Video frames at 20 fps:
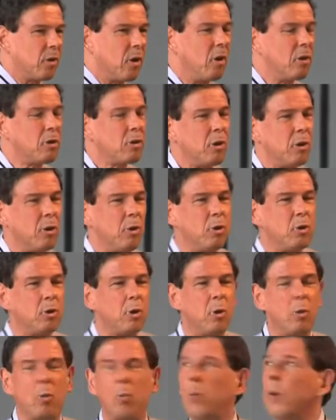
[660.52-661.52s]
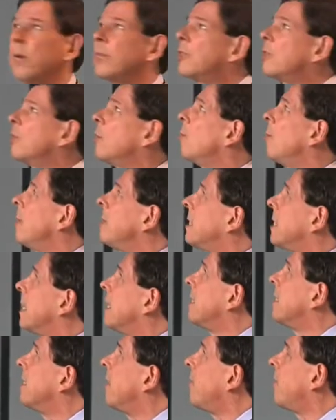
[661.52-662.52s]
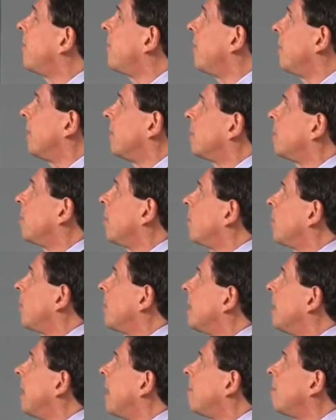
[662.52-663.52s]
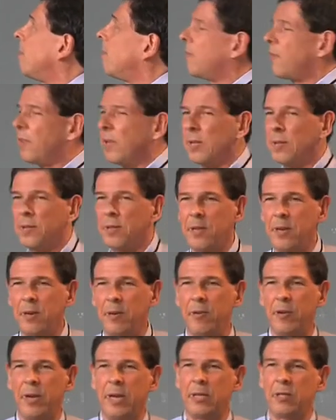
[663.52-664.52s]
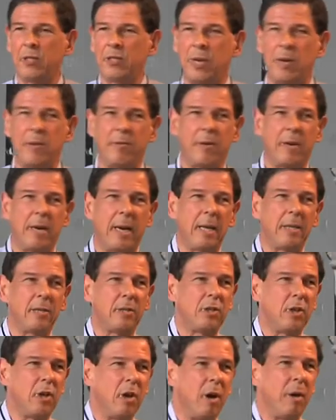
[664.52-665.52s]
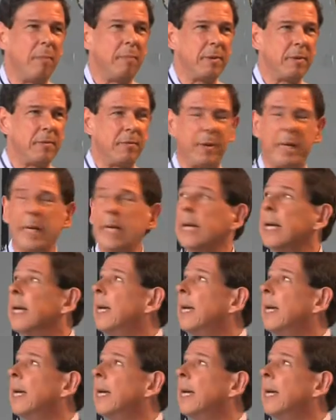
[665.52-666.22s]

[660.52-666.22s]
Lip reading: also a usual question, what's the difference between double field theory and generalized geometry?